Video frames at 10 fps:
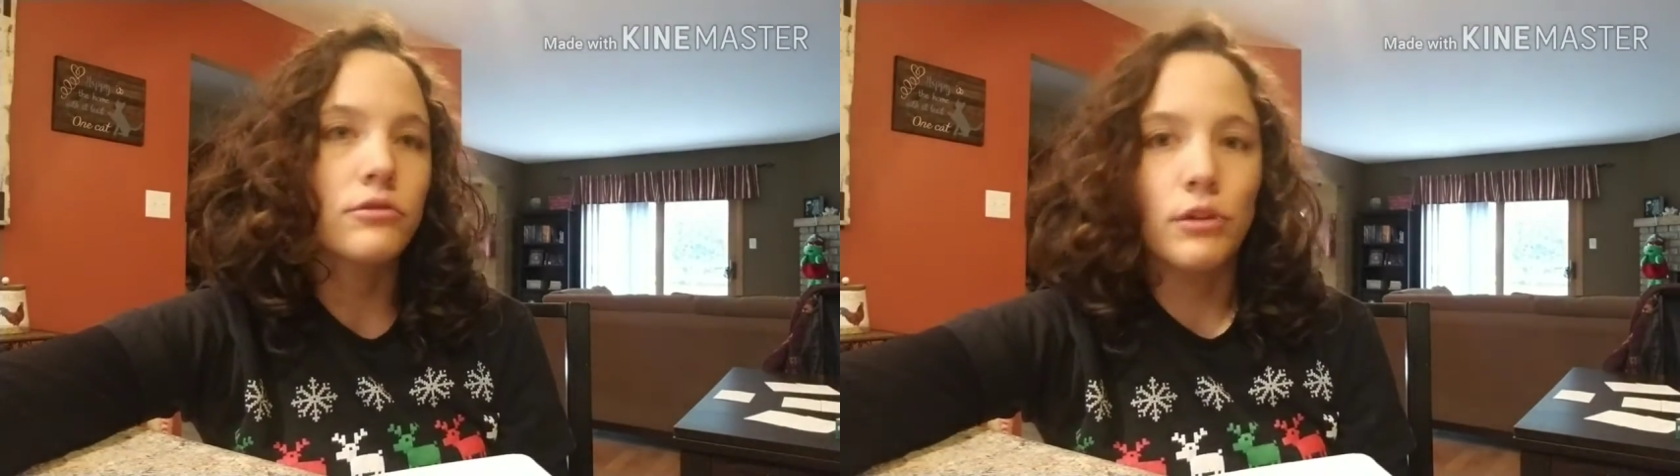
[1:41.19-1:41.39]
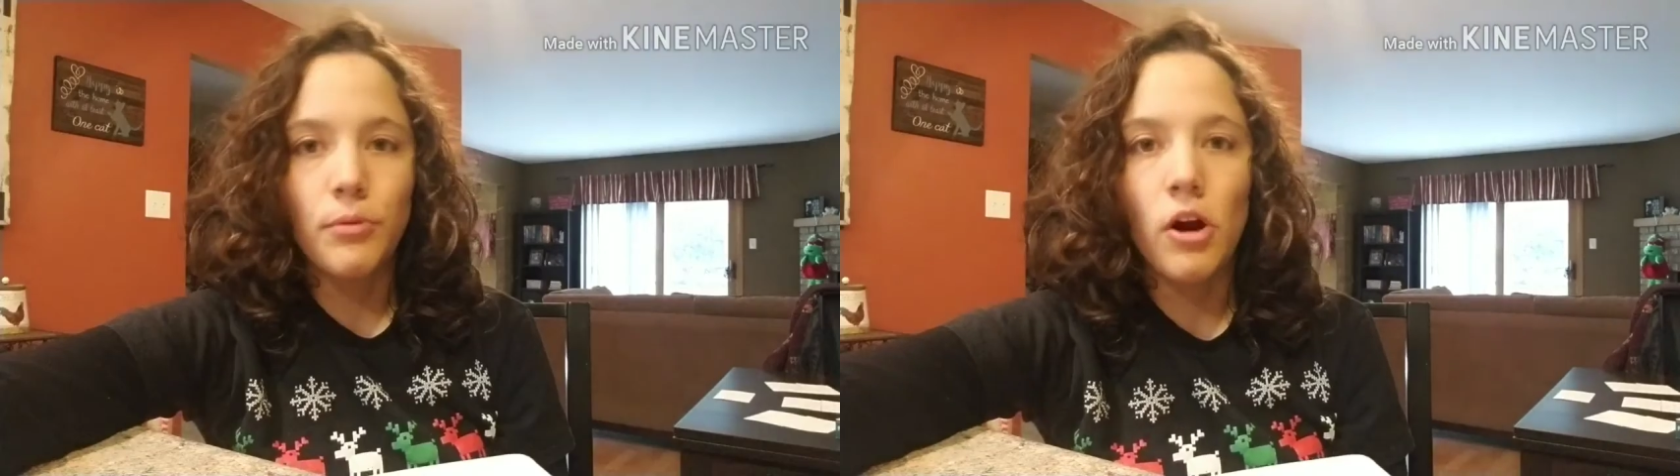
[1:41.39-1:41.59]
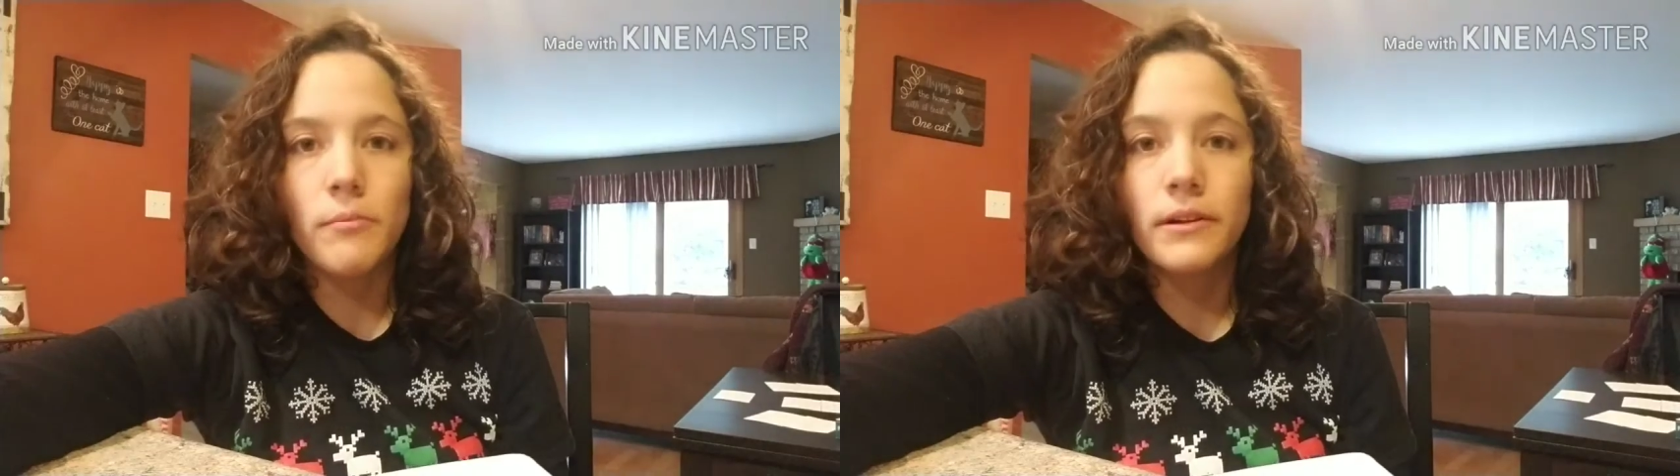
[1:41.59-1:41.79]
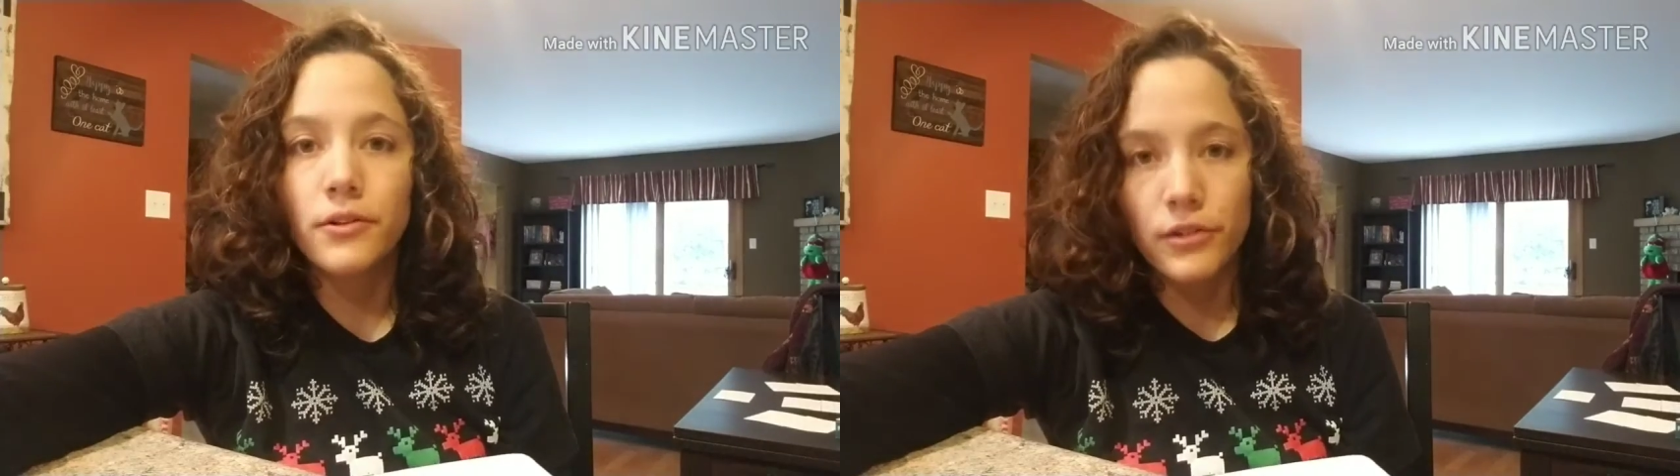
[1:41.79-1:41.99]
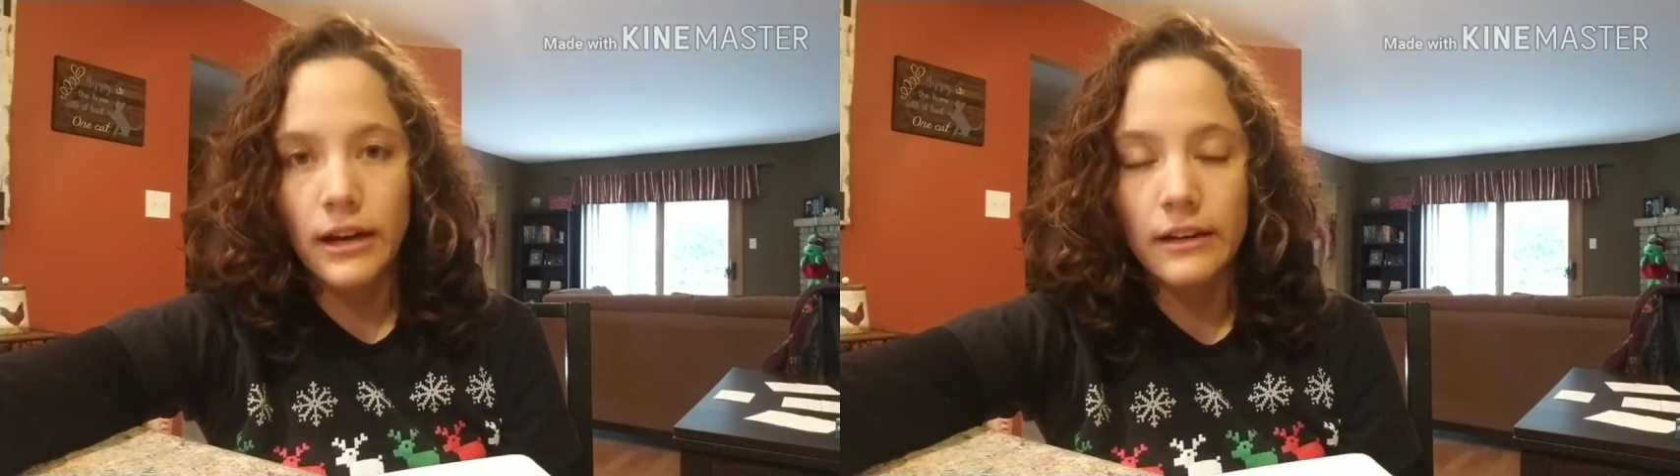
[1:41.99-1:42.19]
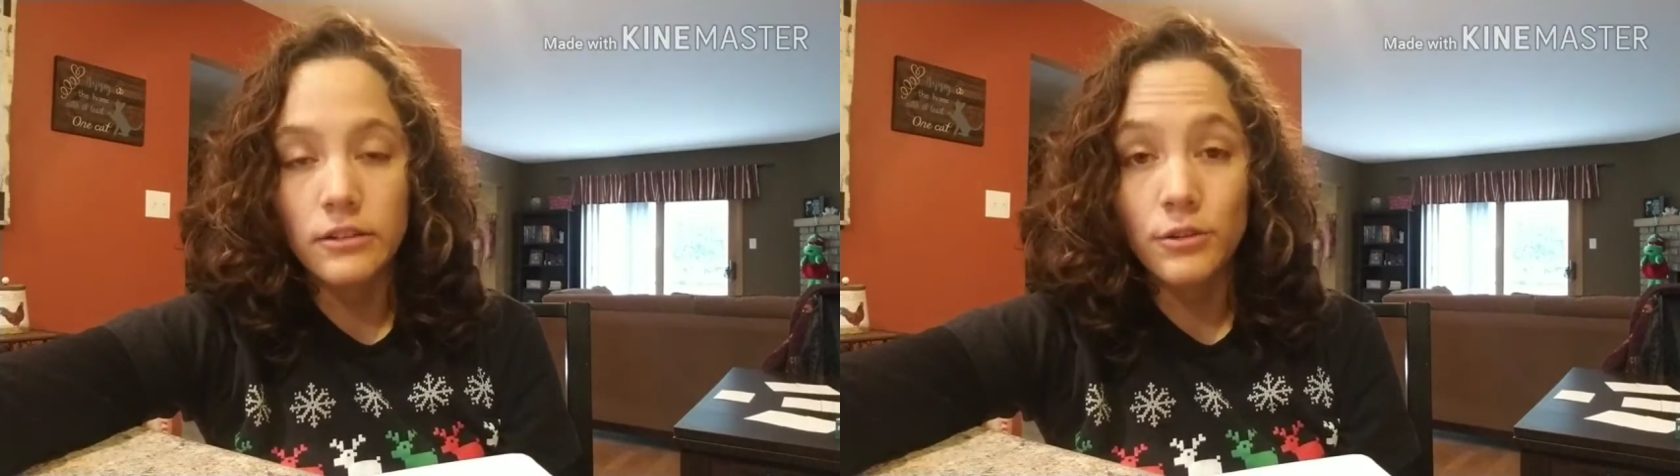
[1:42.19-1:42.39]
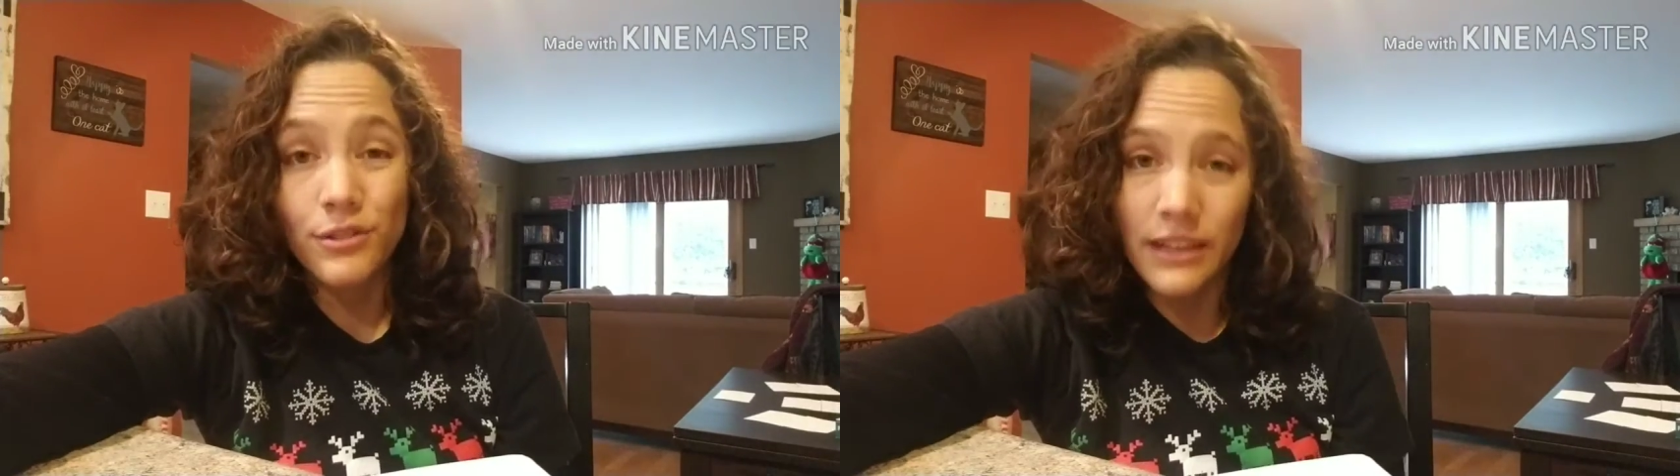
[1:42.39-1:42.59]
or apartment or condo,